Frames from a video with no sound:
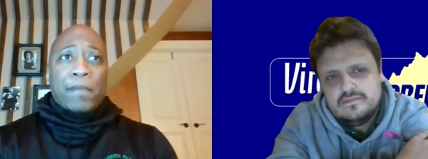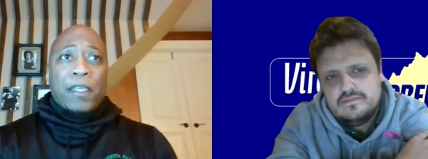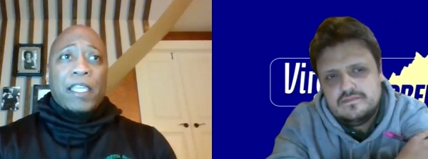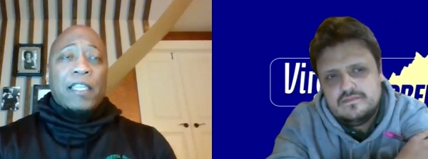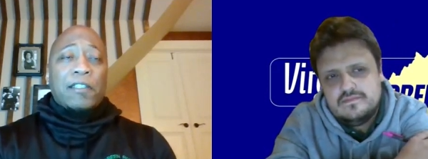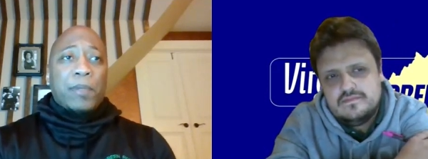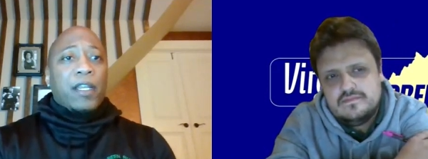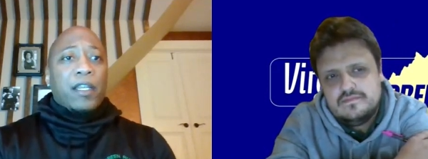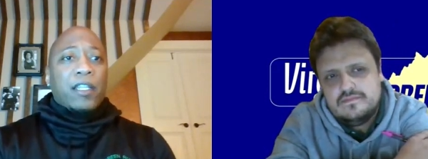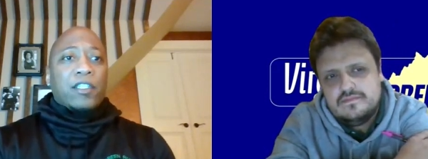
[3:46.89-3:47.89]
Speaker 1: he's
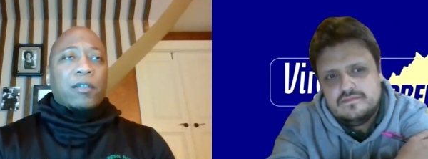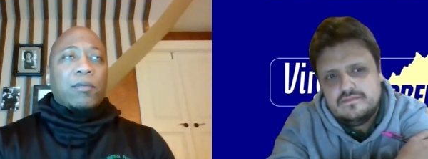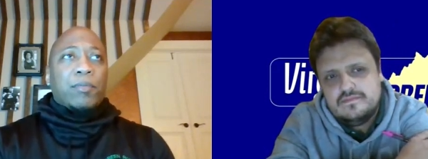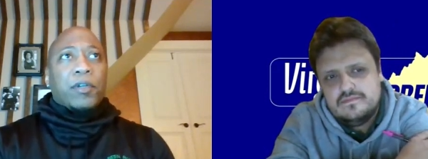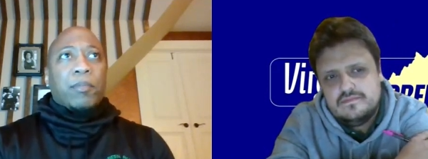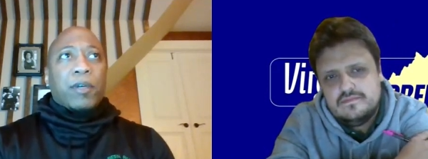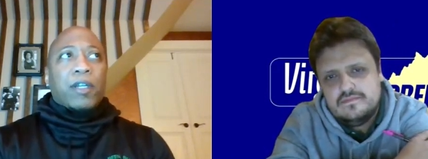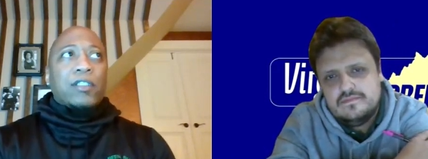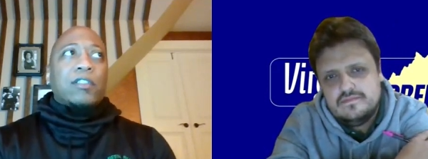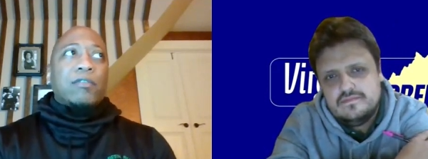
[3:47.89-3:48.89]
been in the gym pretty
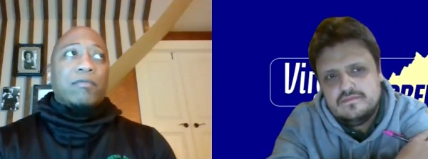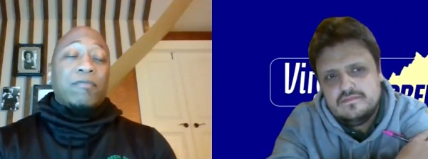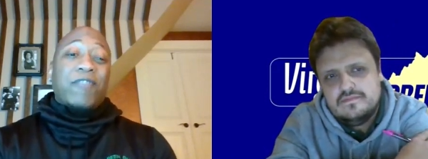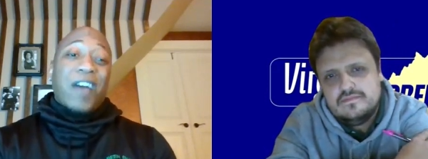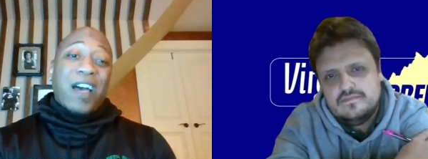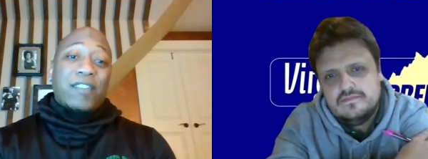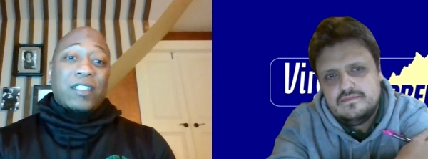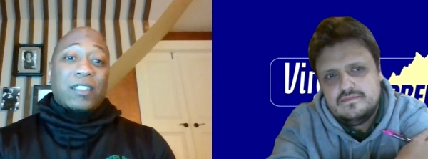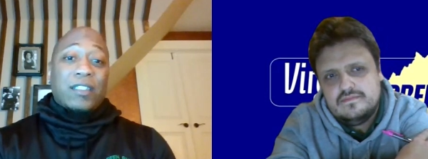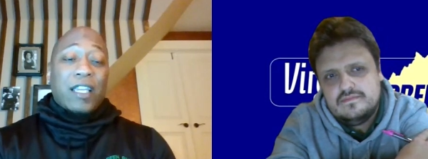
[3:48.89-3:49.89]
much 5 to
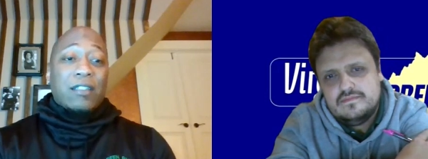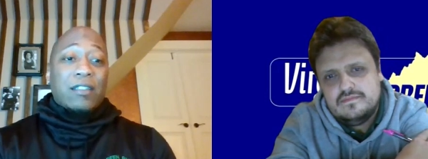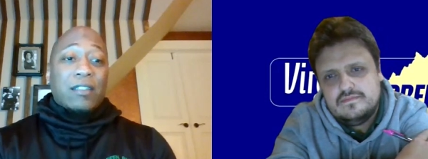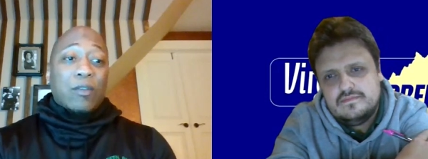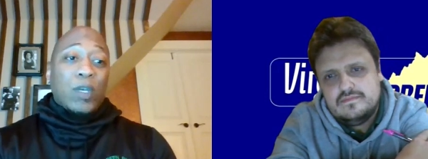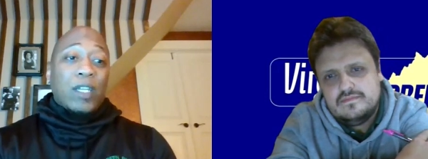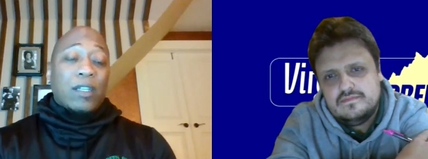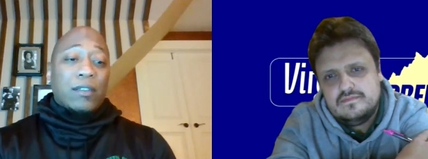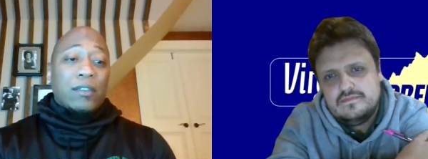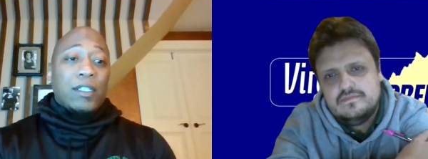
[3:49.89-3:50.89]
6 days a week
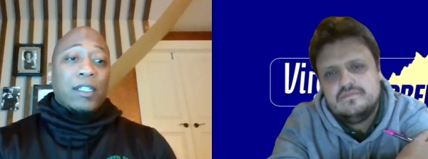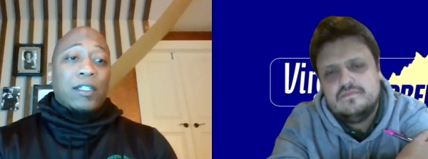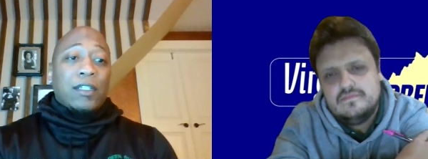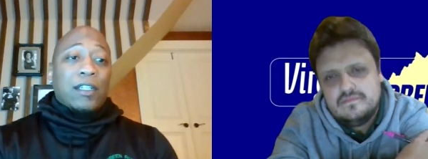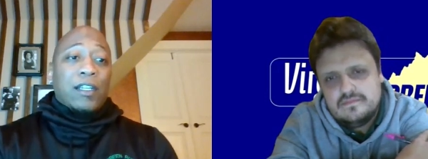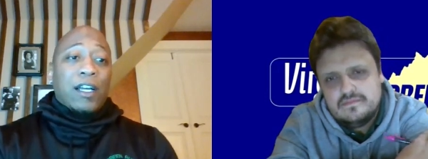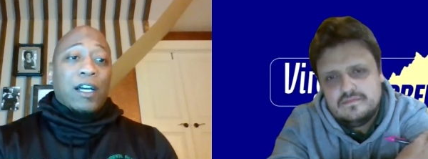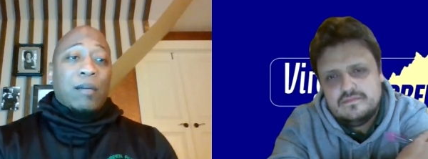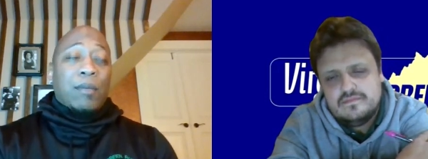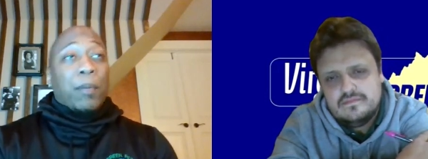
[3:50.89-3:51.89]

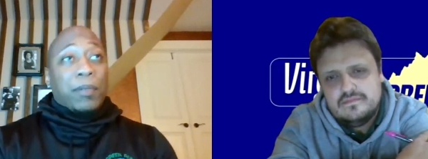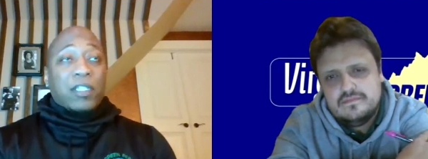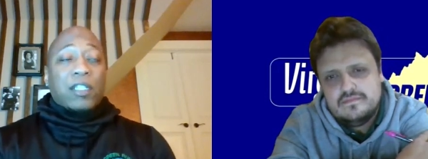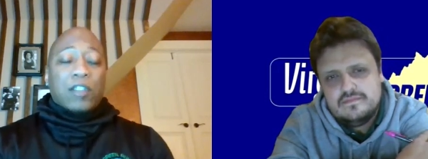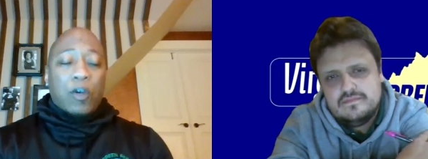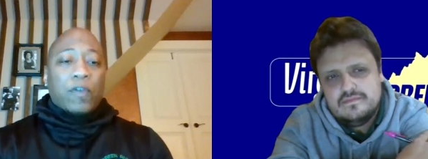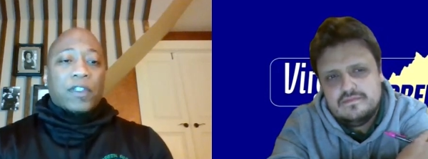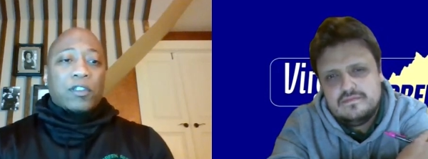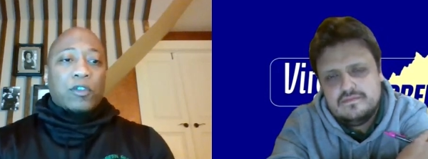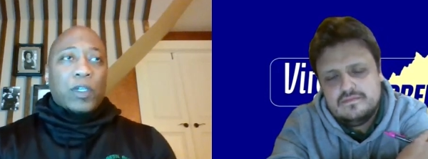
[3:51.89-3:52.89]
up until this COVID
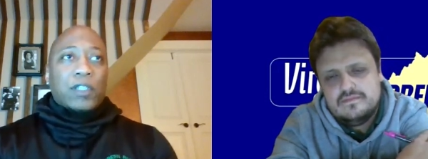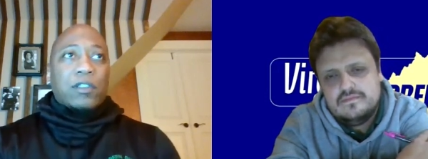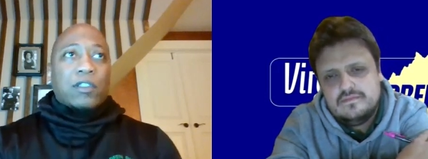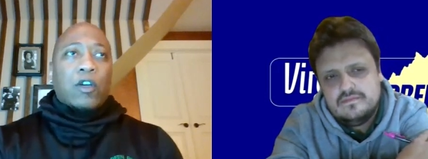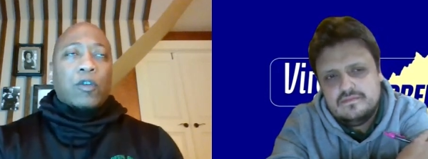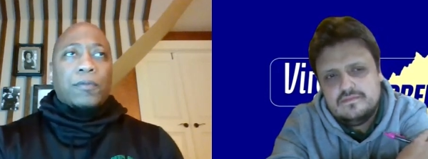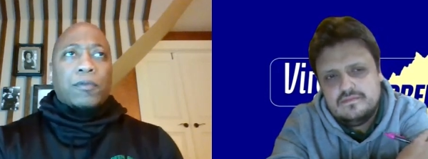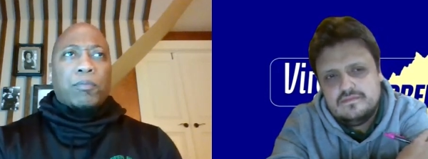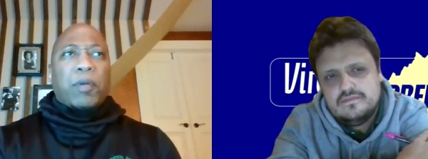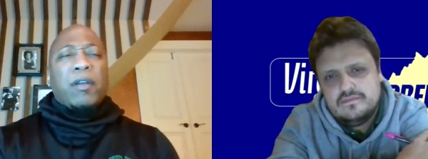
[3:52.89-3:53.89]
situation. So
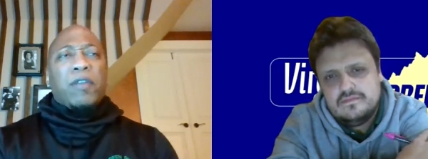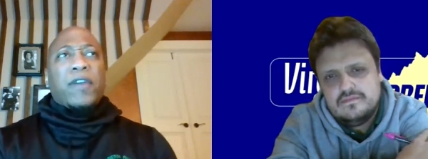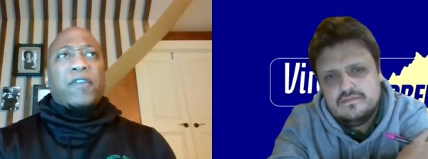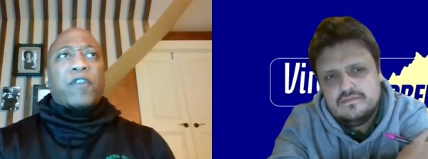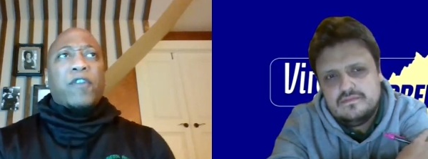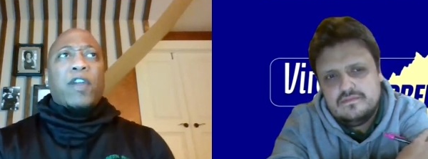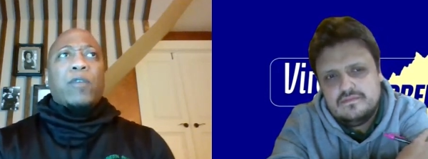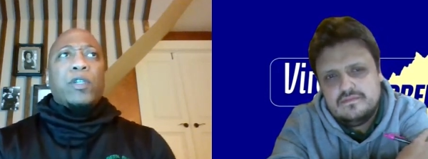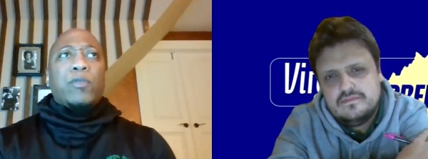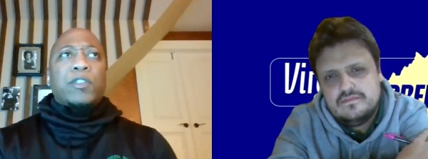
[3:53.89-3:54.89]
probably roughly around right
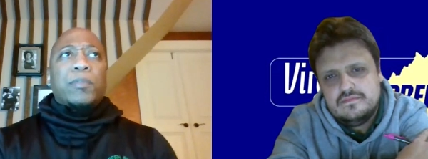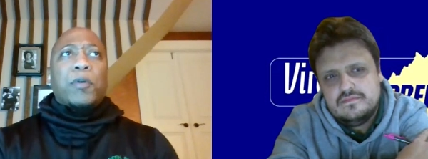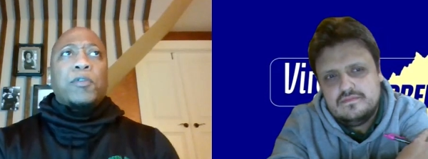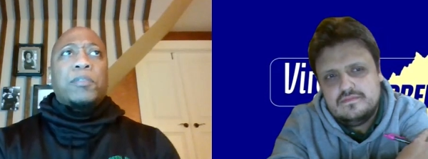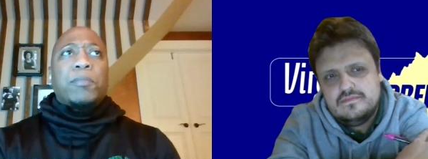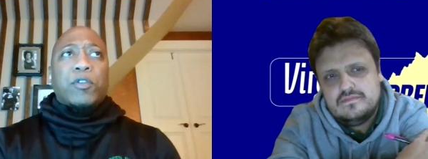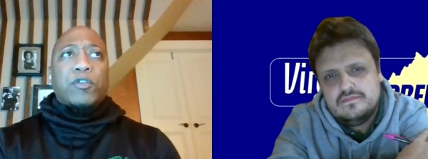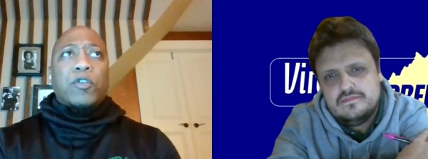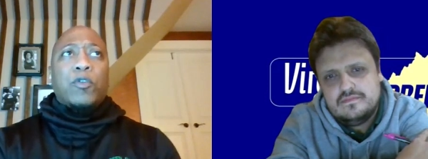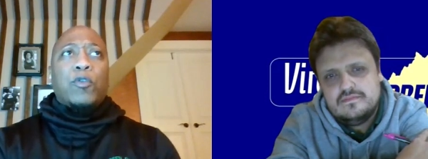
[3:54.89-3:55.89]
when he was approaching middle
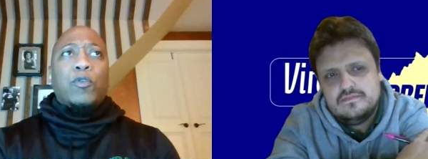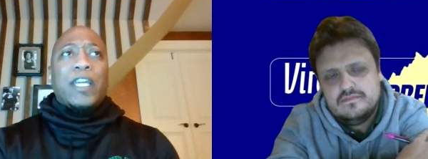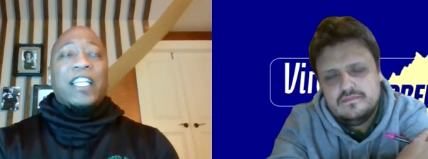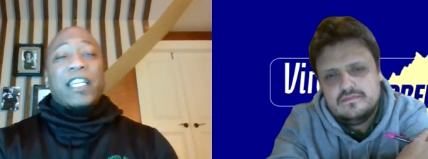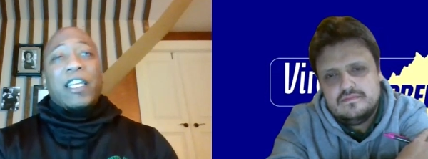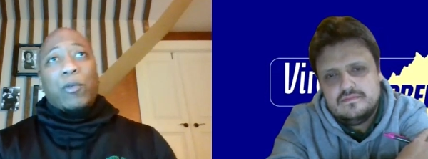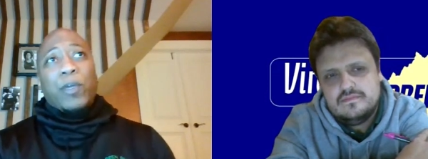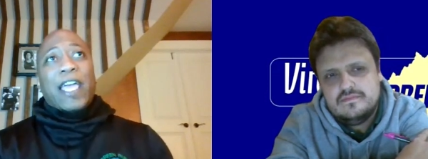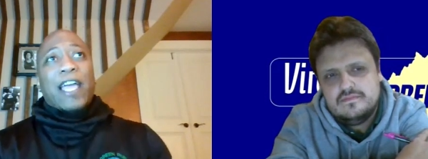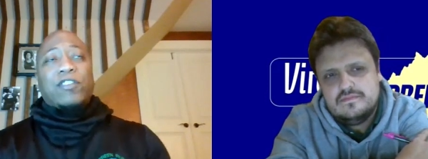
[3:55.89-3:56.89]
school. And then
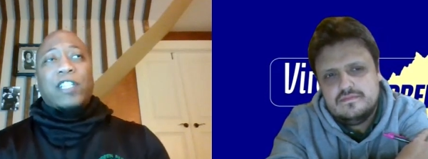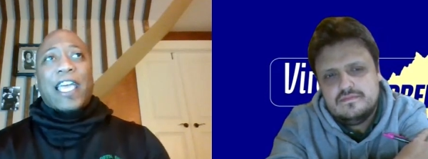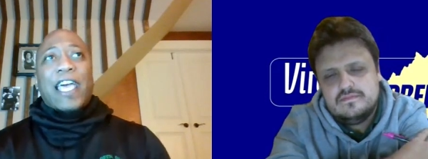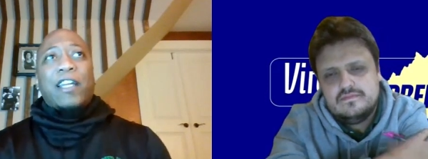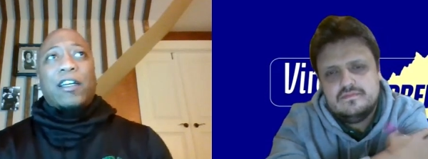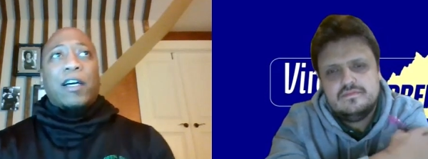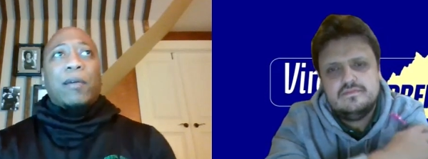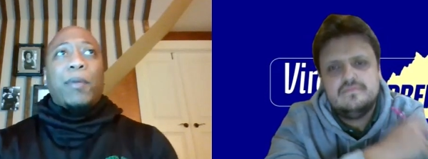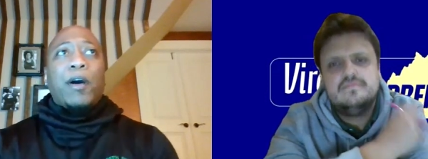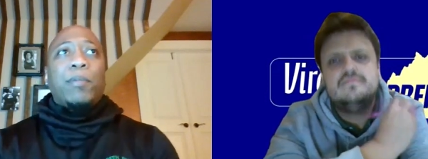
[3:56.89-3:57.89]
we actually had
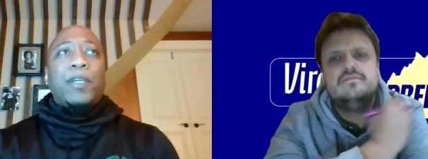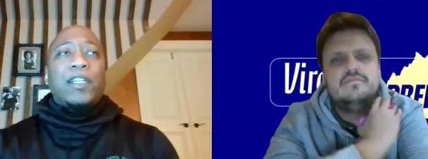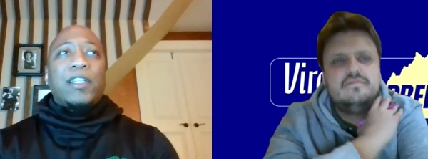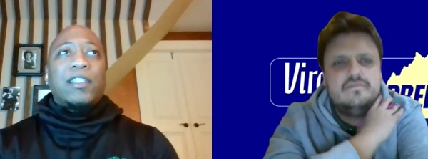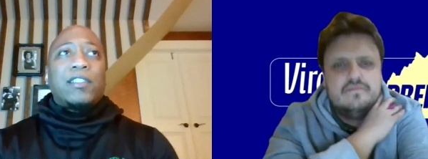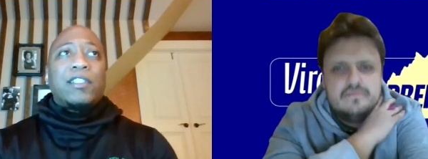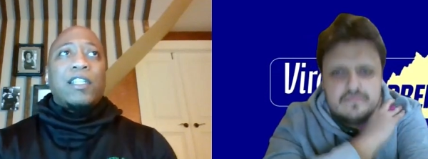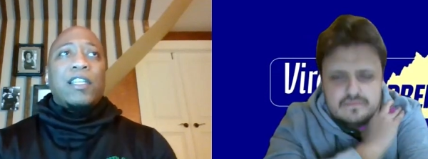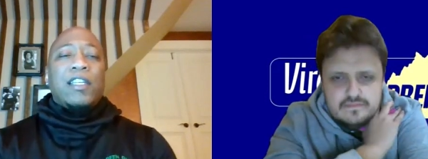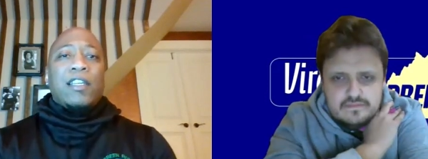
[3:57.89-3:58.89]
a bump because
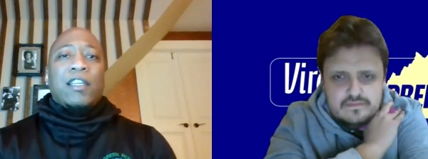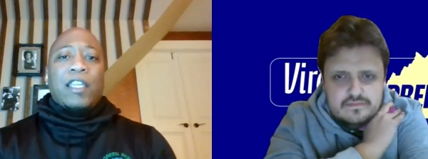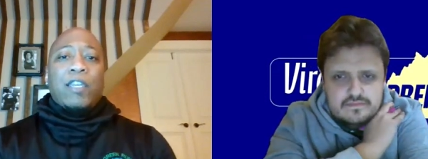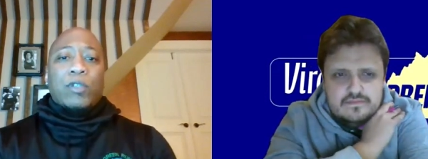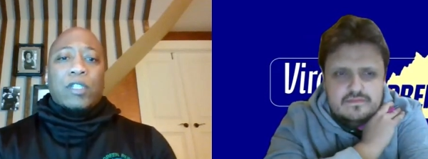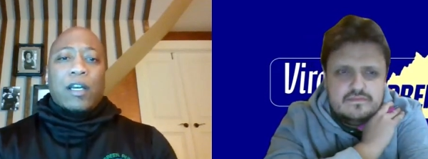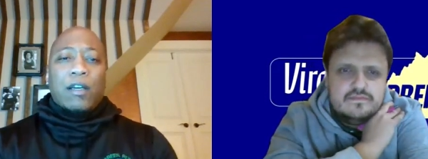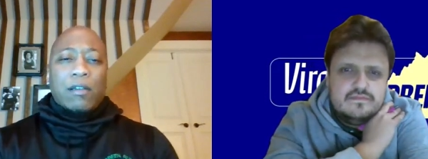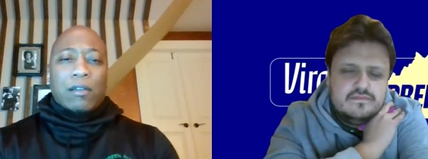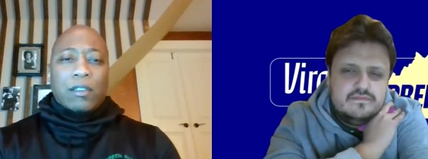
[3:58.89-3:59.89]
he was
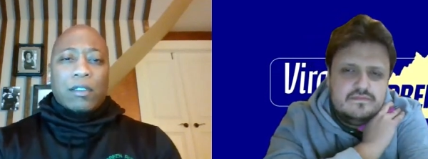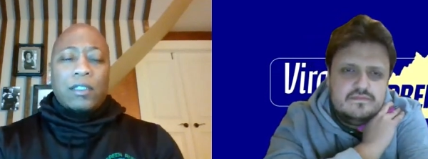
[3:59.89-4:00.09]
where